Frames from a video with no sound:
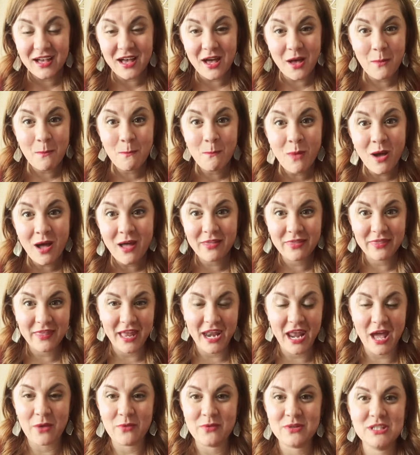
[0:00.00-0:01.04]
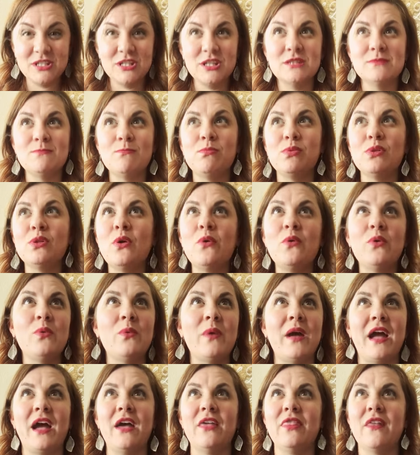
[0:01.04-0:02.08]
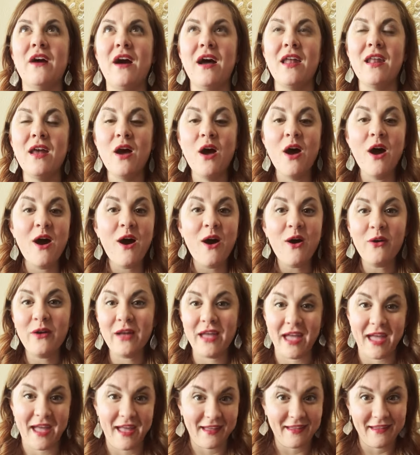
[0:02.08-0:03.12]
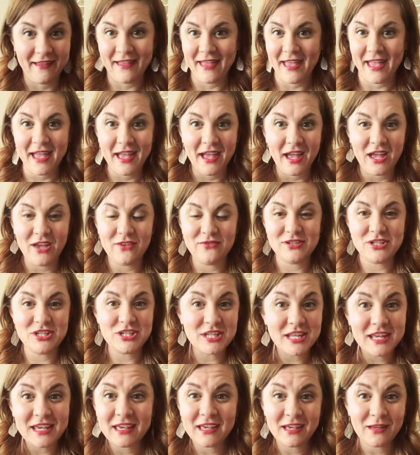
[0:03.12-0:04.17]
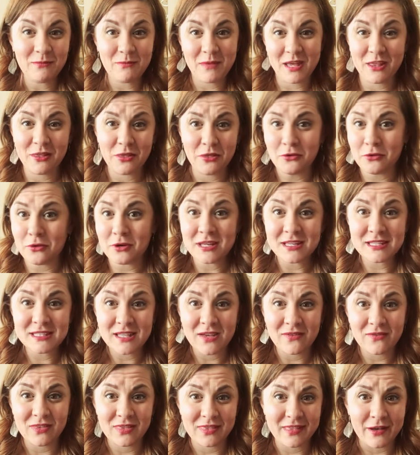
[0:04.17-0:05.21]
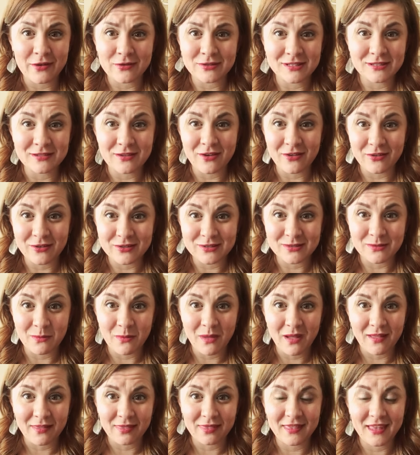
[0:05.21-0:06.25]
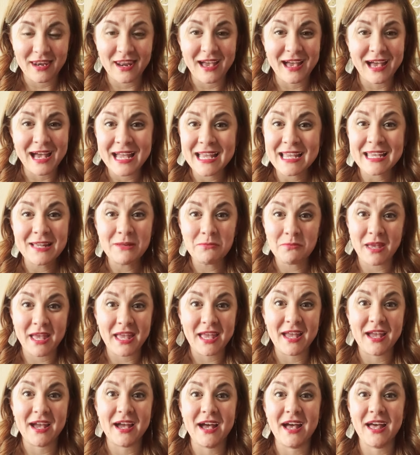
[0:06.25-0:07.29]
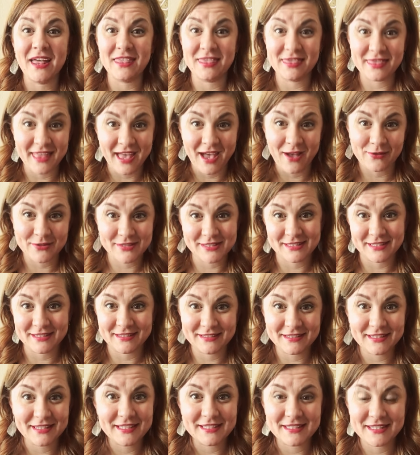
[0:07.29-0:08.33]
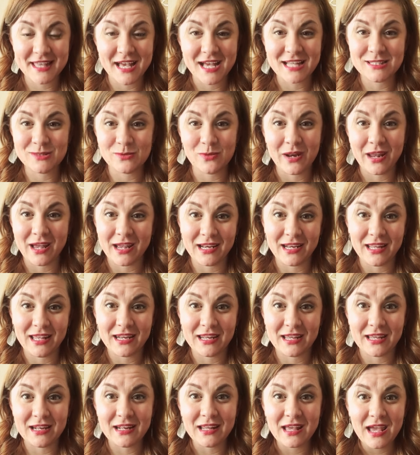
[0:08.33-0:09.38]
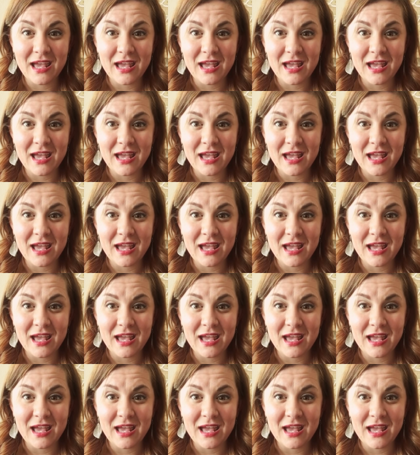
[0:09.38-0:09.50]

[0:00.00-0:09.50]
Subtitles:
A month. And I was just blown away. I thought, okay, if she can make $37,000 a month, then I can make $1,000, because that's what I needed.